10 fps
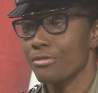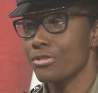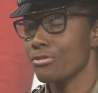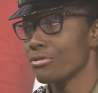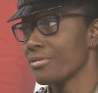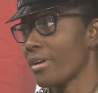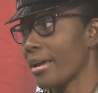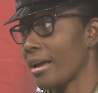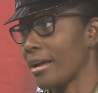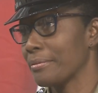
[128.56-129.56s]
So if you use
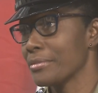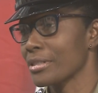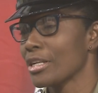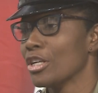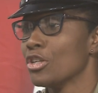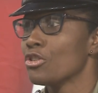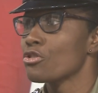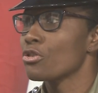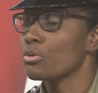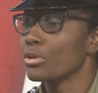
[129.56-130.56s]
firearms,
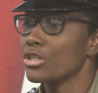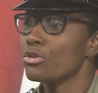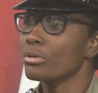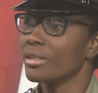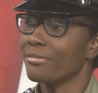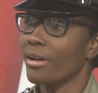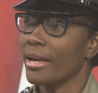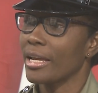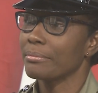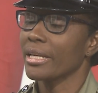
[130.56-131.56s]
so with the use of
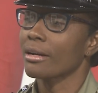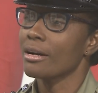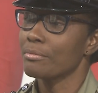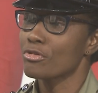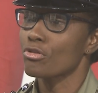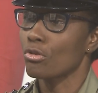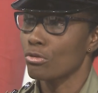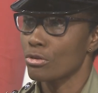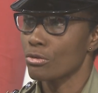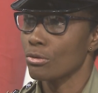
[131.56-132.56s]
firearm, there comes
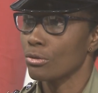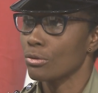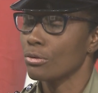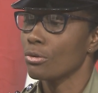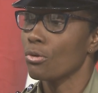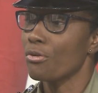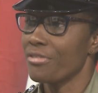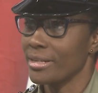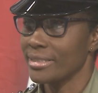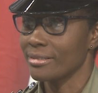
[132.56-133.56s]
also
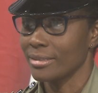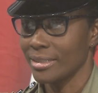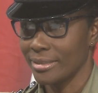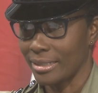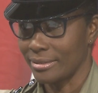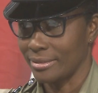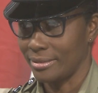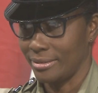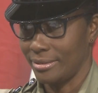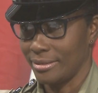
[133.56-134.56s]
offences under that. That
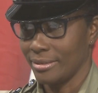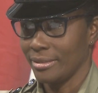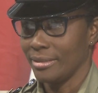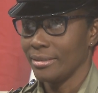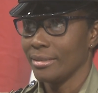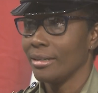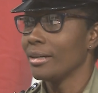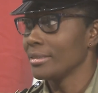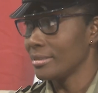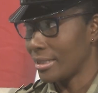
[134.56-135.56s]
mm -hmm. act, mm-hmm. right
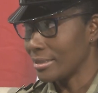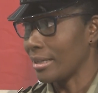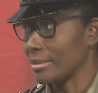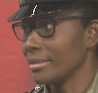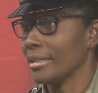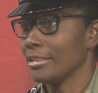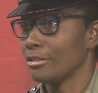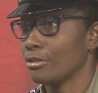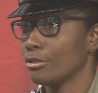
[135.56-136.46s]
under that act, yeah.